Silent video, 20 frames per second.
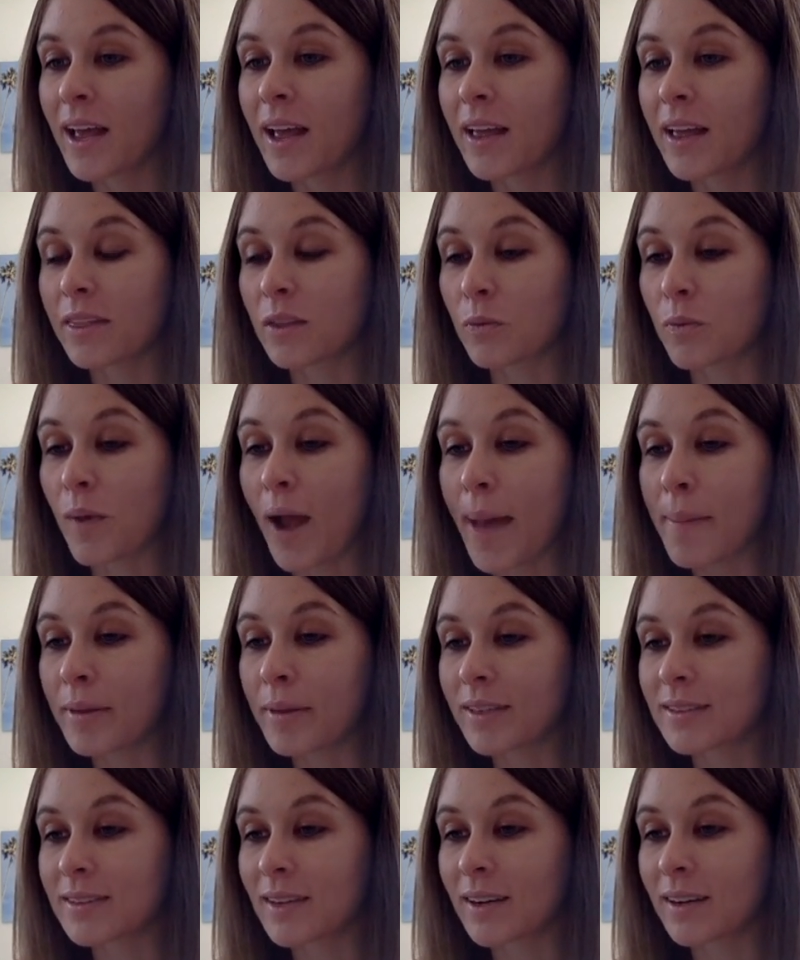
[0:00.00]
The
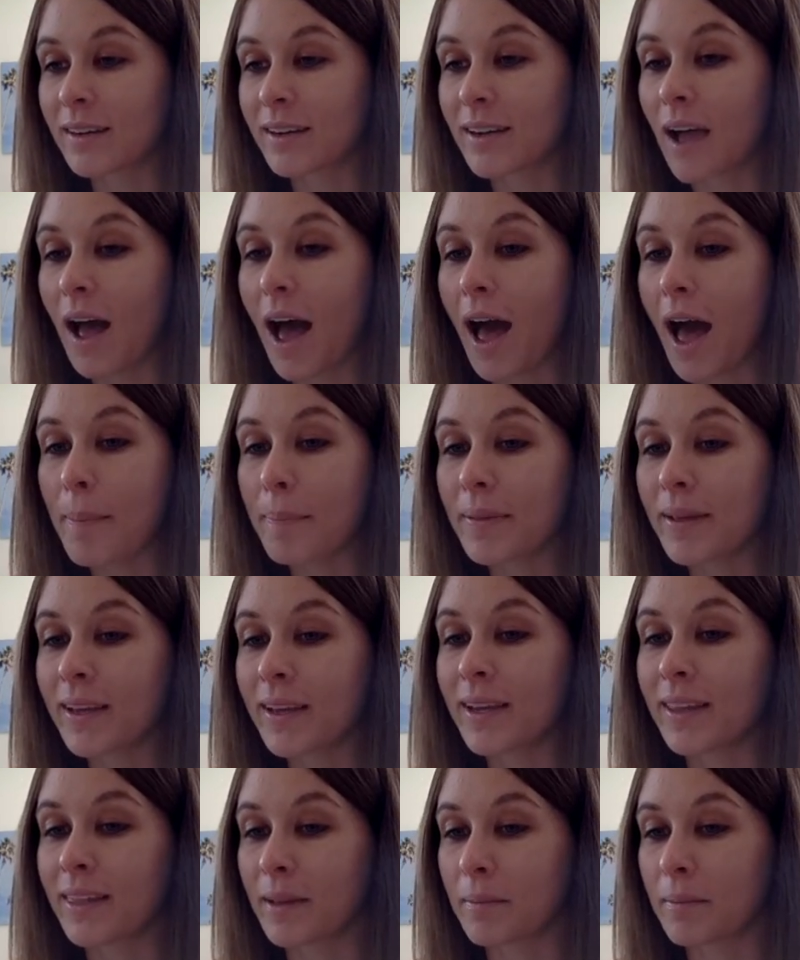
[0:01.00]
rabbit started
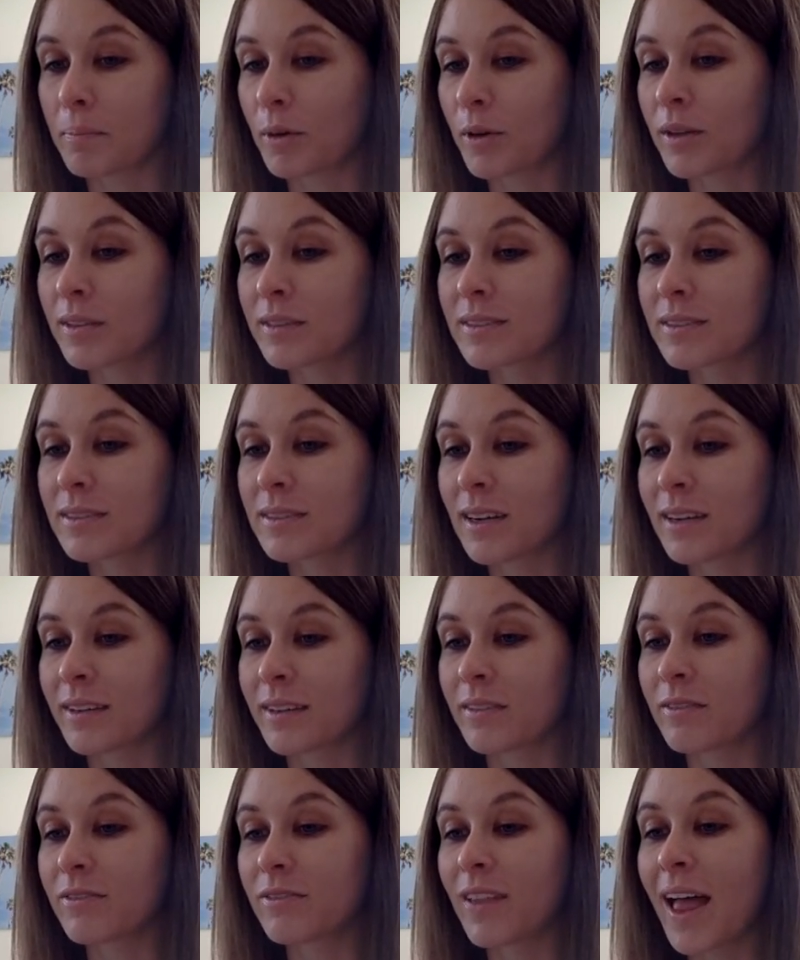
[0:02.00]
hopping, and the bird
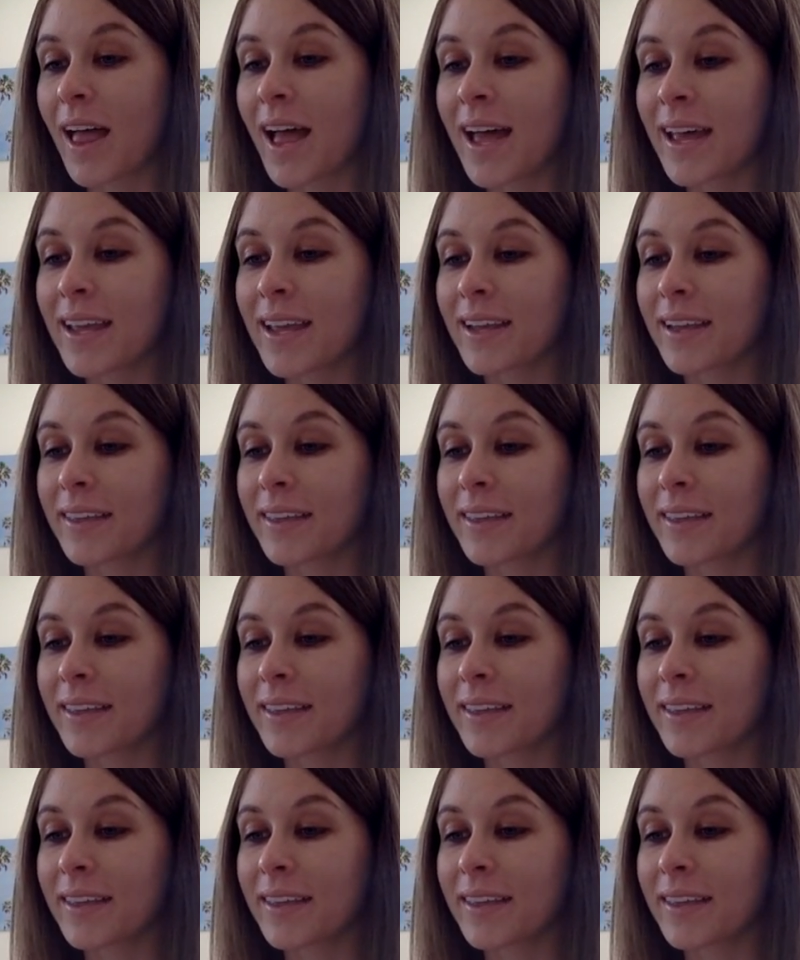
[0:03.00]
started flying,